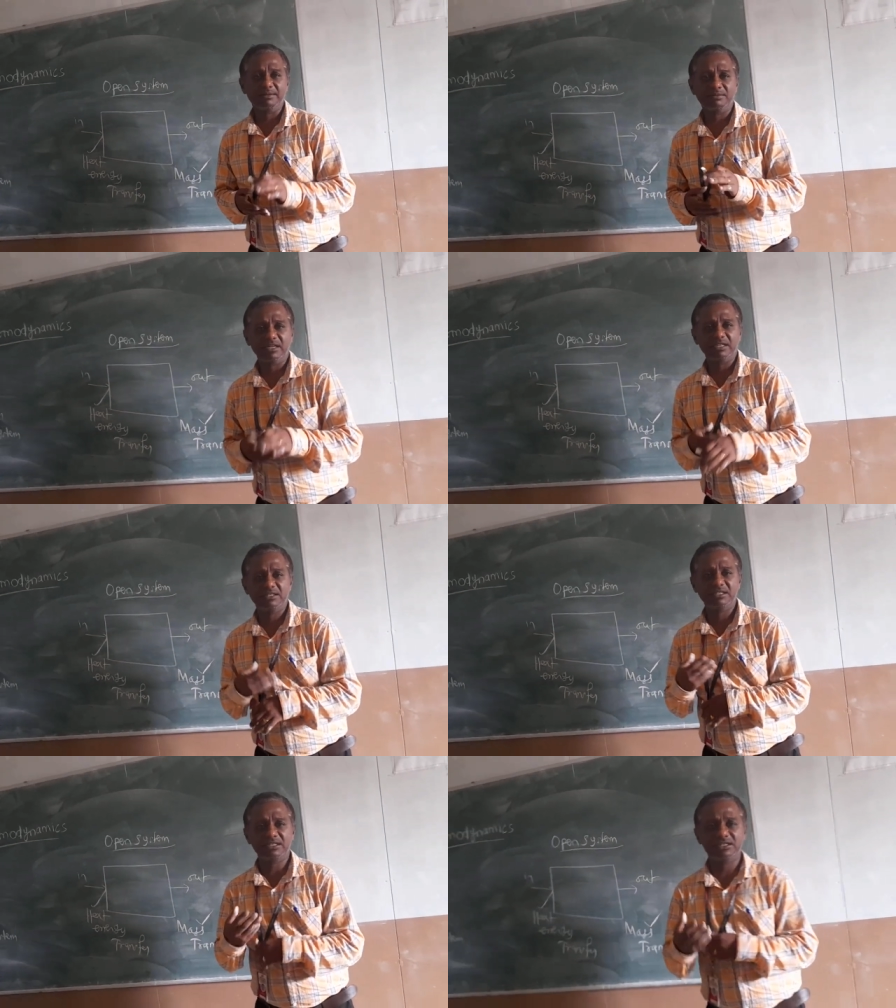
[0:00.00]

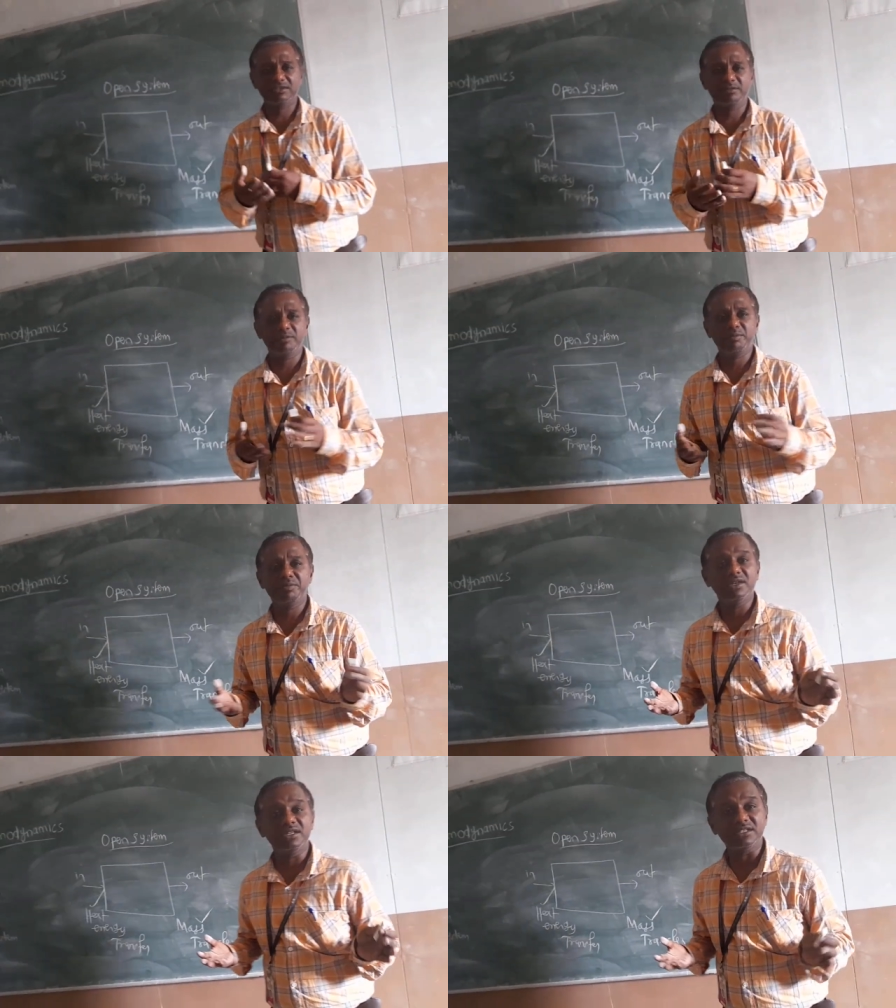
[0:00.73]
and it will be
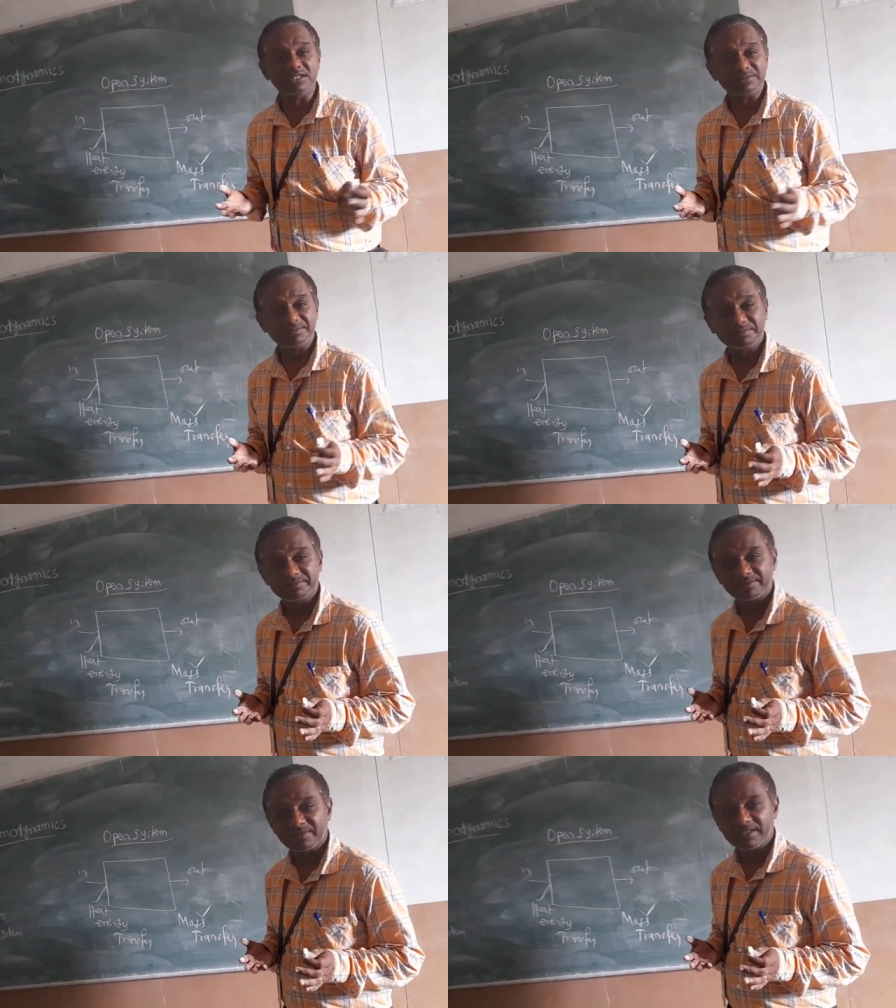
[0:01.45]
burnt.
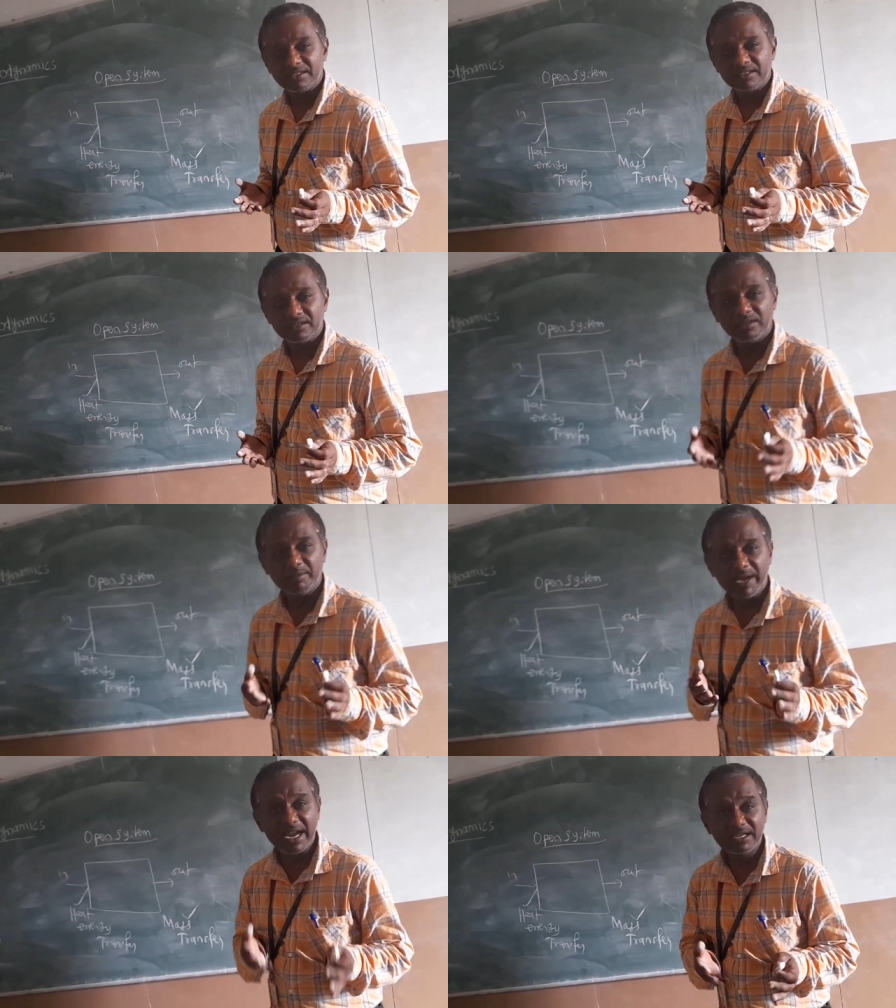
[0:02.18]
The
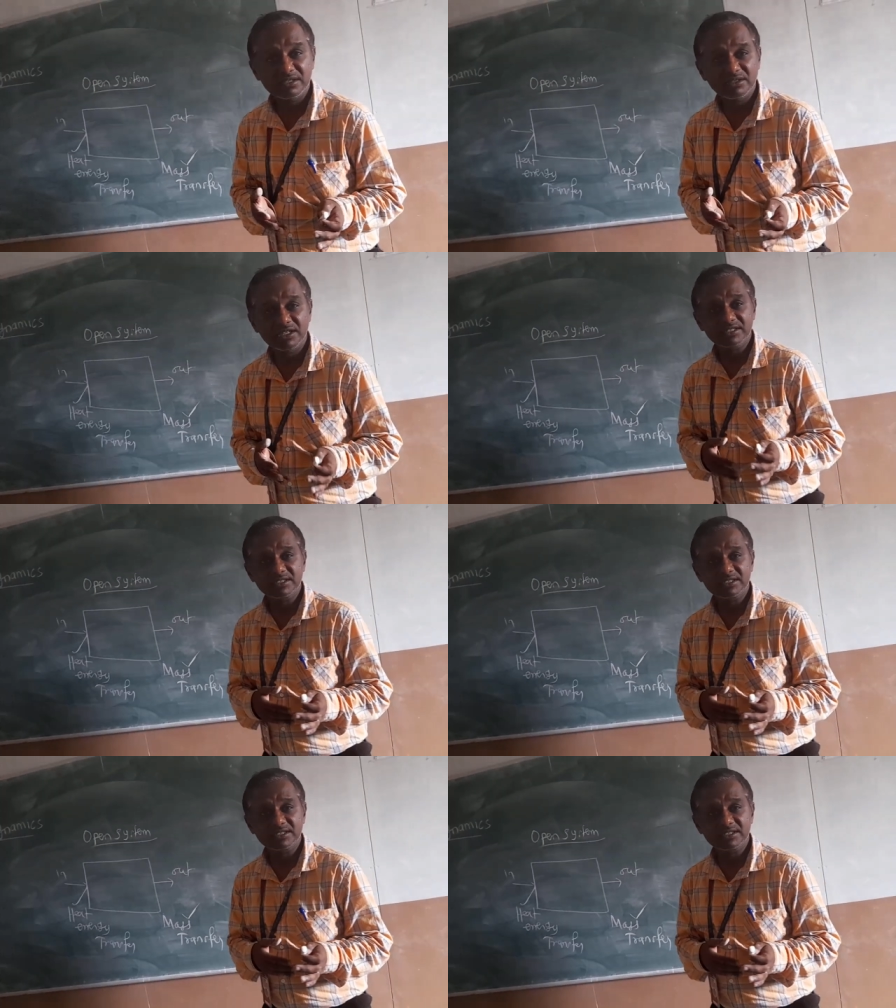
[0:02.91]
burnt gas